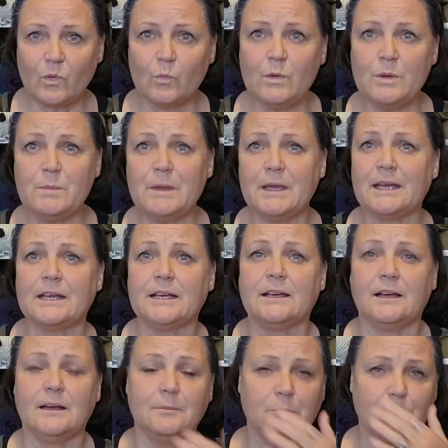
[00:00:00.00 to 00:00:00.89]
we
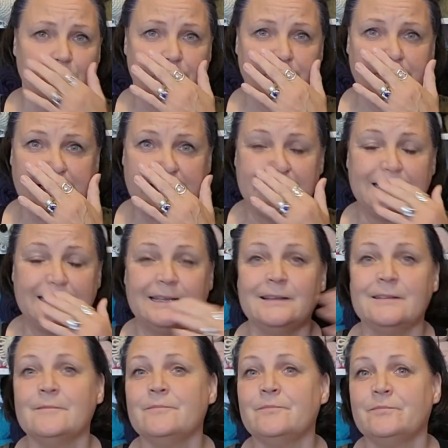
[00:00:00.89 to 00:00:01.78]
pick a movie
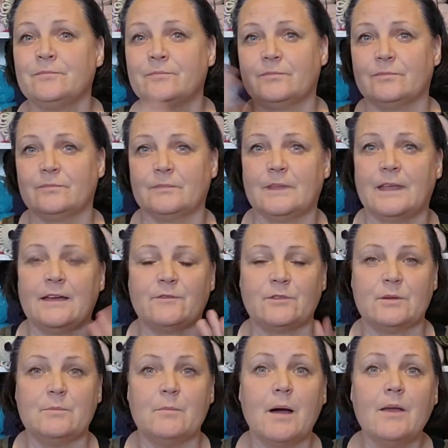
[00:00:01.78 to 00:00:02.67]

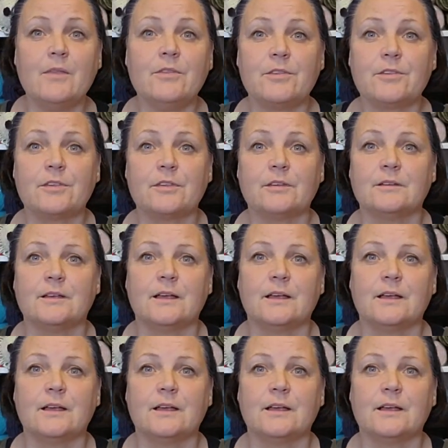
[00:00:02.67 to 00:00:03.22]
every month.